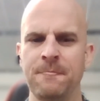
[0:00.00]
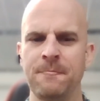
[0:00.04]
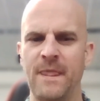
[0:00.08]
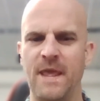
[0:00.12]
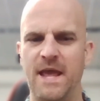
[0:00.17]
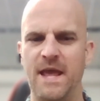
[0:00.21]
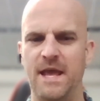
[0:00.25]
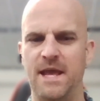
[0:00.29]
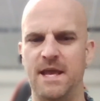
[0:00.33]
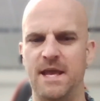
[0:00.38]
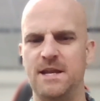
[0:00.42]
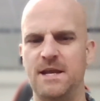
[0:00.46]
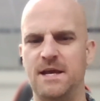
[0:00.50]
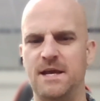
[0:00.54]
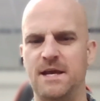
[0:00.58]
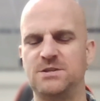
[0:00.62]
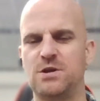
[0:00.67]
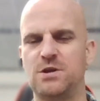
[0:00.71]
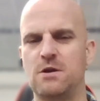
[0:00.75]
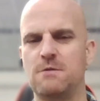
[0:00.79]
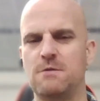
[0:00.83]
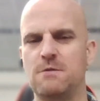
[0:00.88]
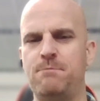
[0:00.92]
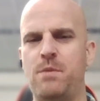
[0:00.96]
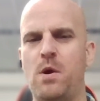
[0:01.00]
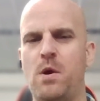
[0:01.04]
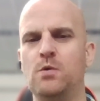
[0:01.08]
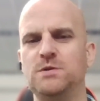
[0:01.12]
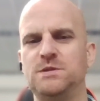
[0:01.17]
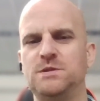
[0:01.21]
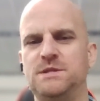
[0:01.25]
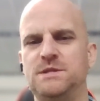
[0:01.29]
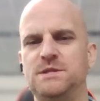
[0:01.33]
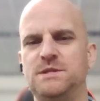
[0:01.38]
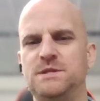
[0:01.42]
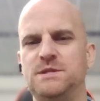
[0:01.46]
And I started
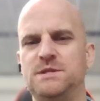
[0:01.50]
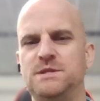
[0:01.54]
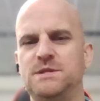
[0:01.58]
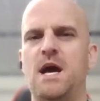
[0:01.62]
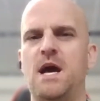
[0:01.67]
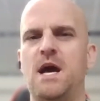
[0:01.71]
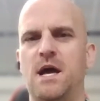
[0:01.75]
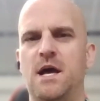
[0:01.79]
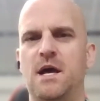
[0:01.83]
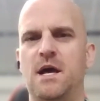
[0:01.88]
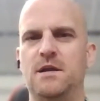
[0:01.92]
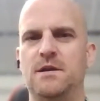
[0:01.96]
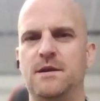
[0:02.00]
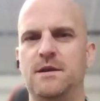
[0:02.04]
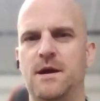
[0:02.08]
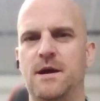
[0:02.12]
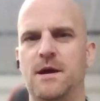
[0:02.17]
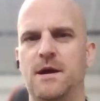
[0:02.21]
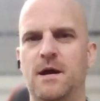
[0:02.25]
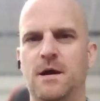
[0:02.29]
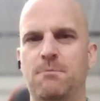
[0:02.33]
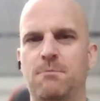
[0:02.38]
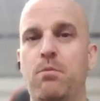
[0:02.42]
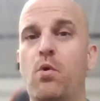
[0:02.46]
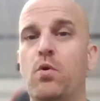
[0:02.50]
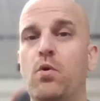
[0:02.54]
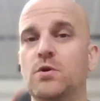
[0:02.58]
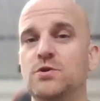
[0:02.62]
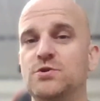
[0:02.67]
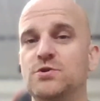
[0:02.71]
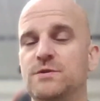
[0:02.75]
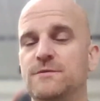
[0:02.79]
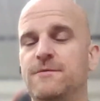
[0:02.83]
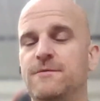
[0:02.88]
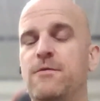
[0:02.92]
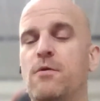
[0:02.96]
posting it on
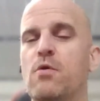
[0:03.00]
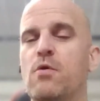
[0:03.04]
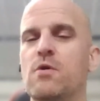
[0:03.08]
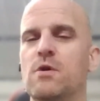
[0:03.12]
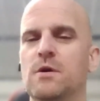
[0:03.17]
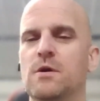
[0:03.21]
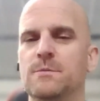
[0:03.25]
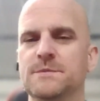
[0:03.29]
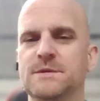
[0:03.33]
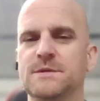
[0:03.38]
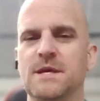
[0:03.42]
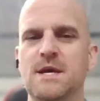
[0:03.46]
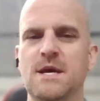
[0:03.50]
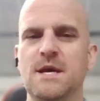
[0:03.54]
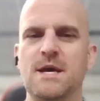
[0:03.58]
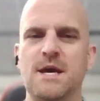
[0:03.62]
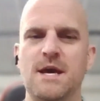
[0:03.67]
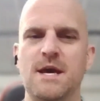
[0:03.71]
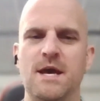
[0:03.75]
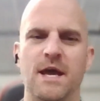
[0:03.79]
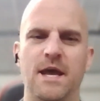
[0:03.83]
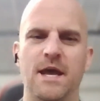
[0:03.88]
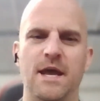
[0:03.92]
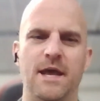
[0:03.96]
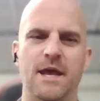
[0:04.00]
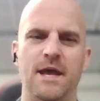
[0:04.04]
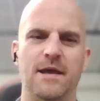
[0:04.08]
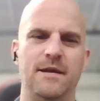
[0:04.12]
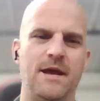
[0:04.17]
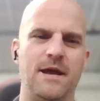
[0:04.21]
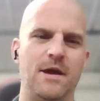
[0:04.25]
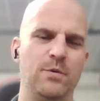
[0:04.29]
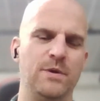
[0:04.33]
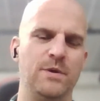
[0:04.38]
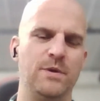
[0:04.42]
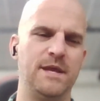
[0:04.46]
Porsche forums,
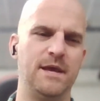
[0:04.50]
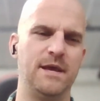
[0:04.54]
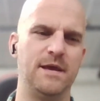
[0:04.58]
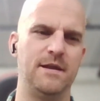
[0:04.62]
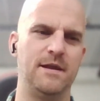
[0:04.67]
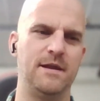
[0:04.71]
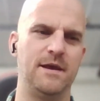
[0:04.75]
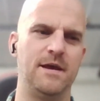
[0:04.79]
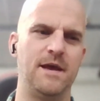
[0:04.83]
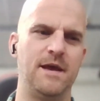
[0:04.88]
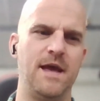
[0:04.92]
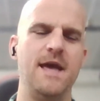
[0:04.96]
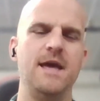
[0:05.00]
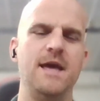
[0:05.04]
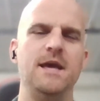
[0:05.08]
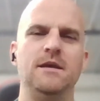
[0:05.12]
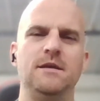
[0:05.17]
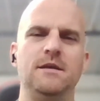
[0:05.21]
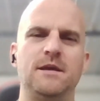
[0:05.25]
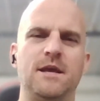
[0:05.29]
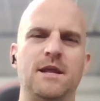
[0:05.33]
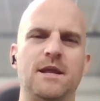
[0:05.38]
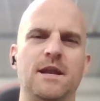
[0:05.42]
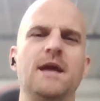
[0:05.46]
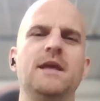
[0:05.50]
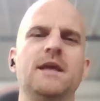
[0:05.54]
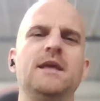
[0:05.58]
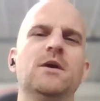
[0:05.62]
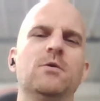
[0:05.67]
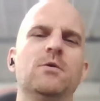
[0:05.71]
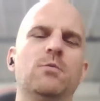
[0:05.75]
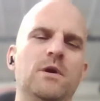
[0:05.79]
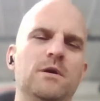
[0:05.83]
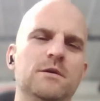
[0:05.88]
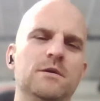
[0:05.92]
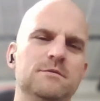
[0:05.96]
and I would get, hey, can I
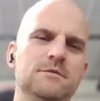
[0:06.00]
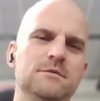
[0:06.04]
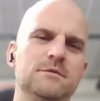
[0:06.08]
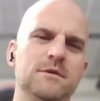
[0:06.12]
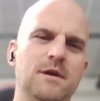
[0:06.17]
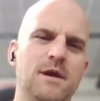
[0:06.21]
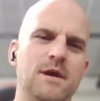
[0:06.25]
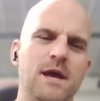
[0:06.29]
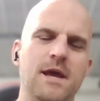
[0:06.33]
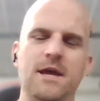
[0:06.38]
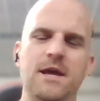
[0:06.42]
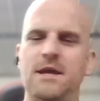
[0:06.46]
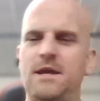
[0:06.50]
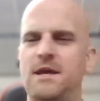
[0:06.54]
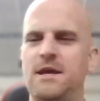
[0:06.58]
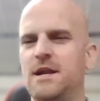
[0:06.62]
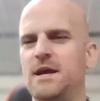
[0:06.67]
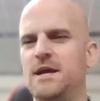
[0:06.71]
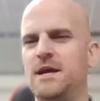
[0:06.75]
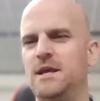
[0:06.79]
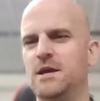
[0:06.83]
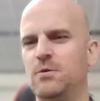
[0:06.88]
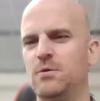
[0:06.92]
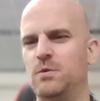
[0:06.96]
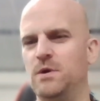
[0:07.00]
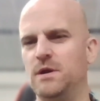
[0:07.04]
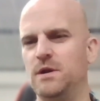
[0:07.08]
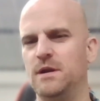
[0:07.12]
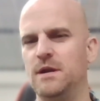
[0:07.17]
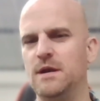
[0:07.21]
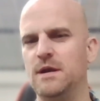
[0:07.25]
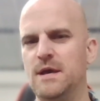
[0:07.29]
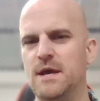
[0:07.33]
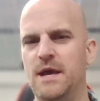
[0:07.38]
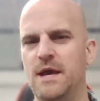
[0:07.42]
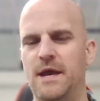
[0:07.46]
get one? Hey, can I get one?
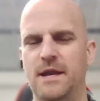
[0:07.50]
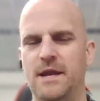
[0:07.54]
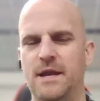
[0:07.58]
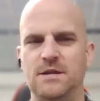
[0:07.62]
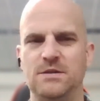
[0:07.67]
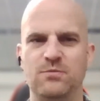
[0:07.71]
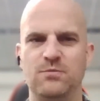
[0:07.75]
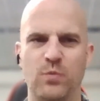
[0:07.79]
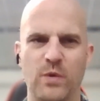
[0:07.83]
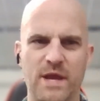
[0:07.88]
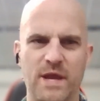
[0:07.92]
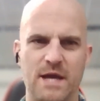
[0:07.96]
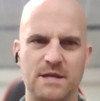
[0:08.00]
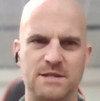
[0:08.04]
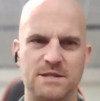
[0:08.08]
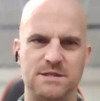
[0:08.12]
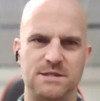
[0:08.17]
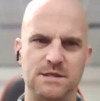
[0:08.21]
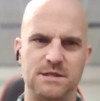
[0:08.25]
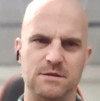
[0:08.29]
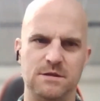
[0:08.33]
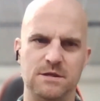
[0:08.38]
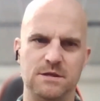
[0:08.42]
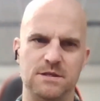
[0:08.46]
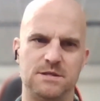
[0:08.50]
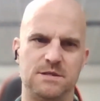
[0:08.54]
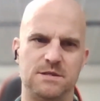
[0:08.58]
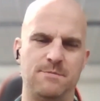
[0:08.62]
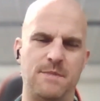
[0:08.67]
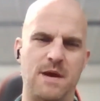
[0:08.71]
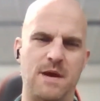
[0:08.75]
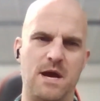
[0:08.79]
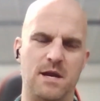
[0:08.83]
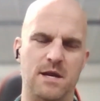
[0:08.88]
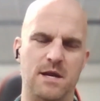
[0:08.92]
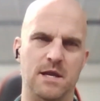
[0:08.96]
And we got serious
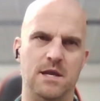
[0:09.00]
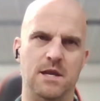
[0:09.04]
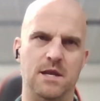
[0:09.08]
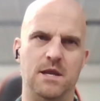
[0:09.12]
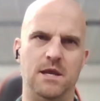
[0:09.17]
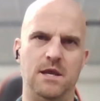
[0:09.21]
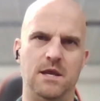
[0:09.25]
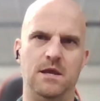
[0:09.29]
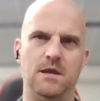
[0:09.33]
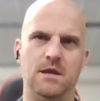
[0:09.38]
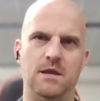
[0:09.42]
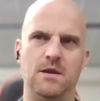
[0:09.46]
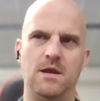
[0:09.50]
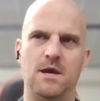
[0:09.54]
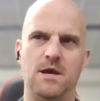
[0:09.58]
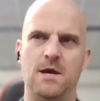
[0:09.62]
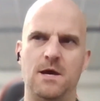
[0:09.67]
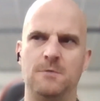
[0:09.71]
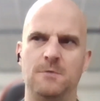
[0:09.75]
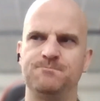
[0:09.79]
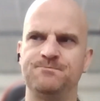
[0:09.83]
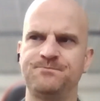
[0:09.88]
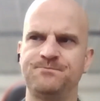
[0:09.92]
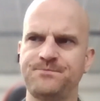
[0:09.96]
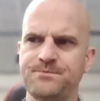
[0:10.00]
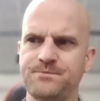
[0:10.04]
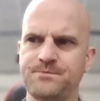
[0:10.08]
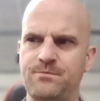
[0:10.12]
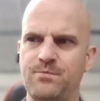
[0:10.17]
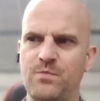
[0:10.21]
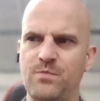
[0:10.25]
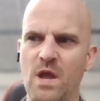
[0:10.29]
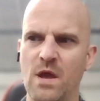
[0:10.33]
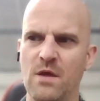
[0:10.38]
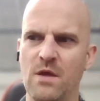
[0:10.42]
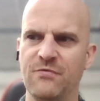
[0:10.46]
about it. And
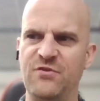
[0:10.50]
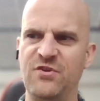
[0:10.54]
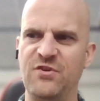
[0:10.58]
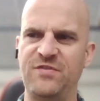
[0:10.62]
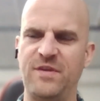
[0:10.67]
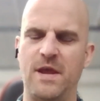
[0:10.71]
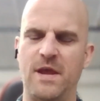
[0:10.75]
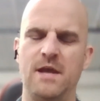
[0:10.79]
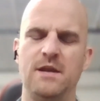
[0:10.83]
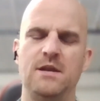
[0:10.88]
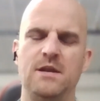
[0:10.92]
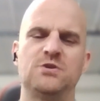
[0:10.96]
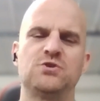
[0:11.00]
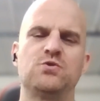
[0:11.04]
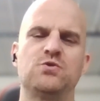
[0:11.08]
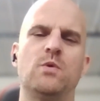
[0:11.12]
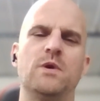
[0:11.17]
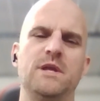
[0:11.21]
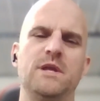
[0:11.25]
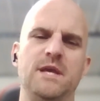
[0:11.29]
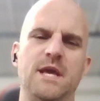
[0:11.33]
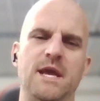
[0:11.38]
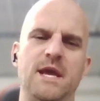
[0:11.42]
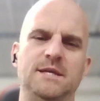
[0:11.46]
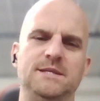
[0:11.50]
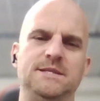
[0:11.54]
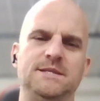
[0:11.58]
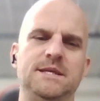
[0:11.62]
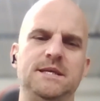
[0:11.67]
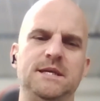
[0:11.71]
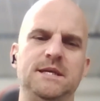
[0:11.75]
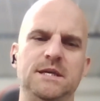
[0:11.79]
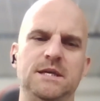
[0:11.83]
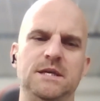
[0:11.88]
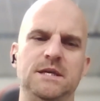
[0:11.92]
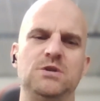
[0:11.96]
just the end of
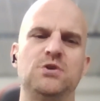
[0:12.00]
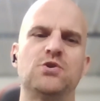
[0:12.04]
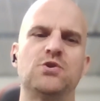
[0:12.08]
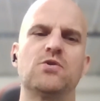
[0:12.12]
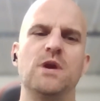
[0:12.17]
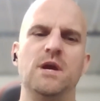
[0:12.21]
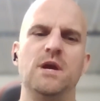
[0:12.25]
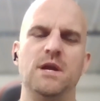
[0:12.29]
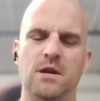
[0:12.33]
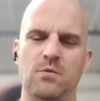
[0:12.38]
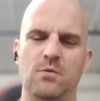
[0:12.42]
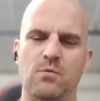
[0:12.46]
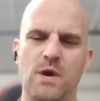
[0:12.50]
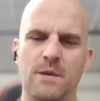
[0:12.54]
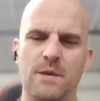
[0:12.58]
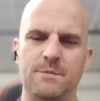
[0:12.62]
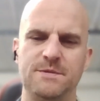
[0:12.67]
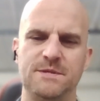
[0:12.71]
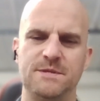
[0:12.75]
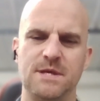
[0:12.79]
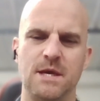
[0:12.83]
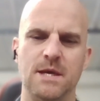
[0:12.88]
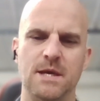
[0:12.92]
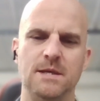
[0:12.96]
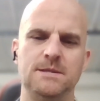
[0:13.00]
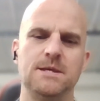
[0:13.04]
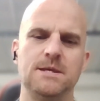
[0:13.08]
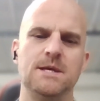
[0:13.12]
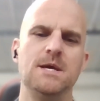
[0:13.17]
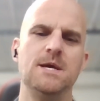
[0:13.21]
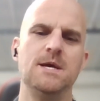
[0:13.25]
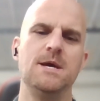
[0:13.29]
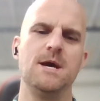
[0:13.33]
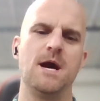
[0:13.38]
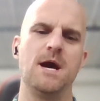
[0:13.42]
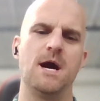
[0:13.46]
2018, created a website,
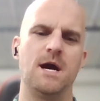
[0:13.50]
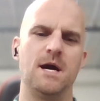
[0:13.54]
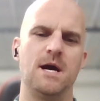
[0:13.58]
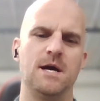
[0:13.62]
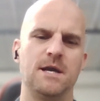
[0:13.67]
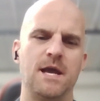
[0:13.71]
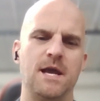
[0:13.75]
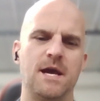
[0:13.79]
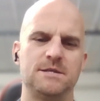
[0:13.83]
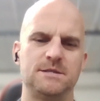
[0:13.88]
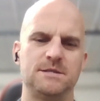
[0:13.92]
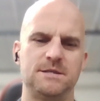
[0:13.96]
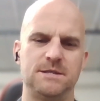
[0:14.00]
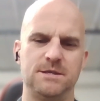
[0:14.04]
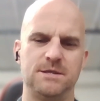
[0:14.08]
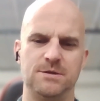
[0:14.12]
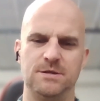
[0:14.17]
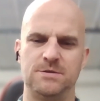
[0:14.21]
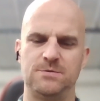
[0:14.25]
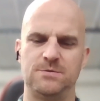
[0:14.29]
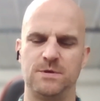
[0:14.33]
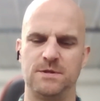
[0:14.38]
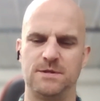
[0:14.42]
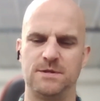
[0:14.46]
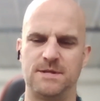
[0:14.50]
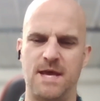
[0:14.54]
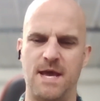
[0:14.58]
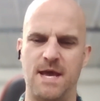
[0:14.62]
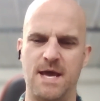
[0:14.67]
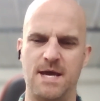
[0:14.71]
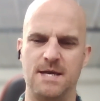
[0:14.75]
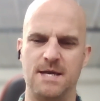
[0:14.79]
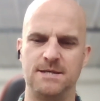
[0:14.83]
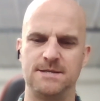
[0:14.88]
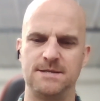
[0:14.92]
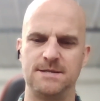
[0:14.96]
got serious with
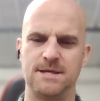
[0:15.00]
that.